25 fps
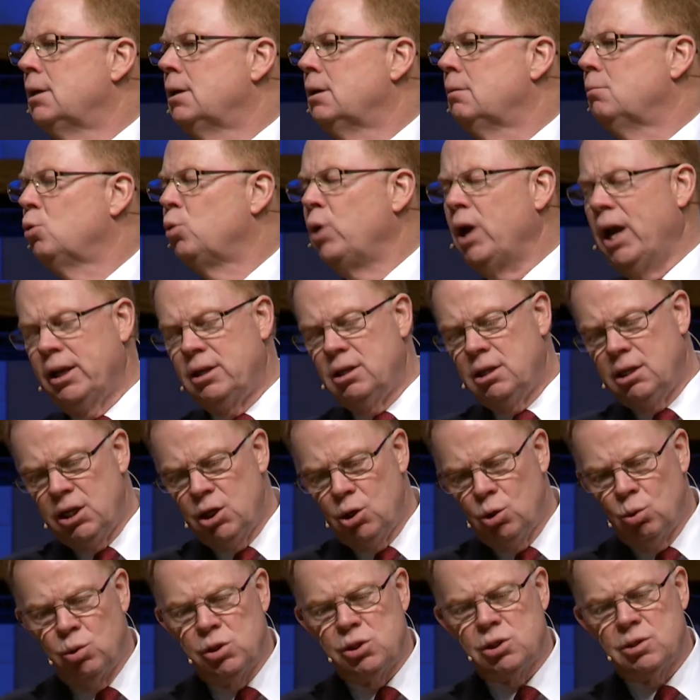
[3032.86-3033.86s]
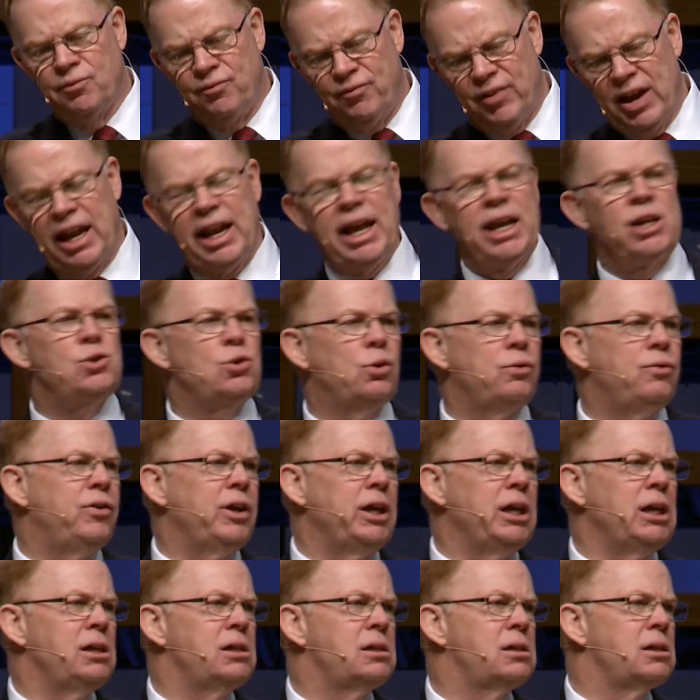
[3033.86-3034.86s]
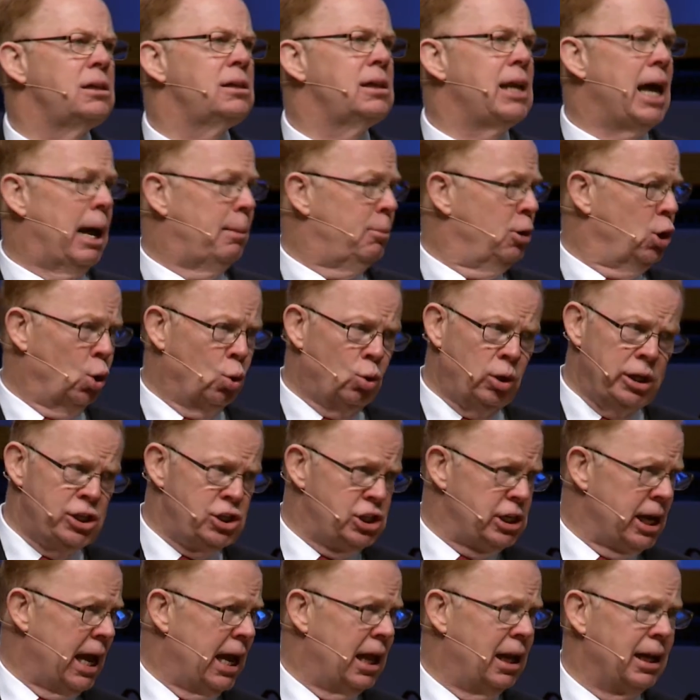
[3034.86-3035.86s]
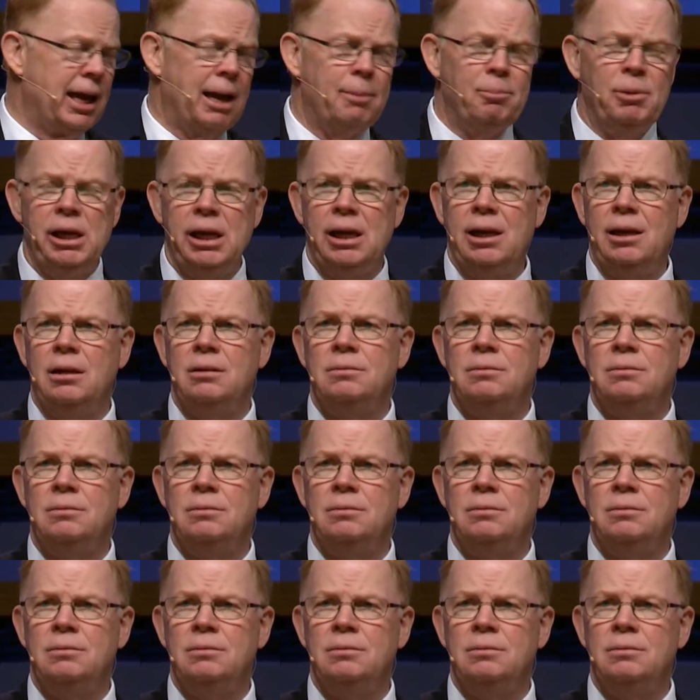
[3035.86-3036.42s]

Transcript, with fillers: We had to deal with some financial things, and I'm an only child, I'm it.